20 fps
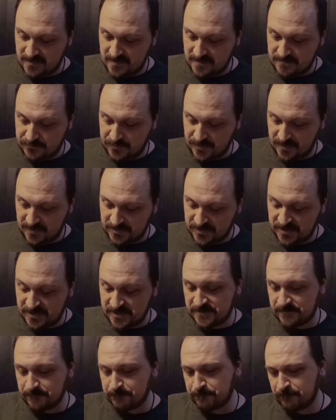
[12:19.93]
purchase,
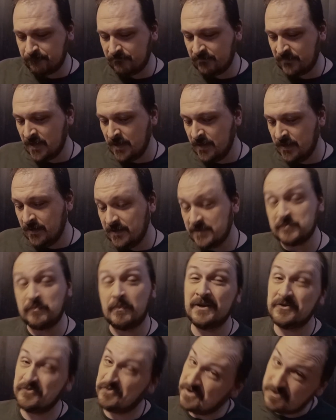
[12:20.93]
it's a
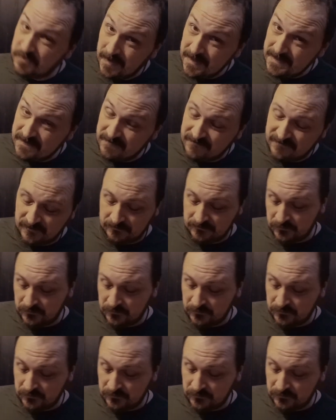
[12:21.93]
Patrick Swayze film.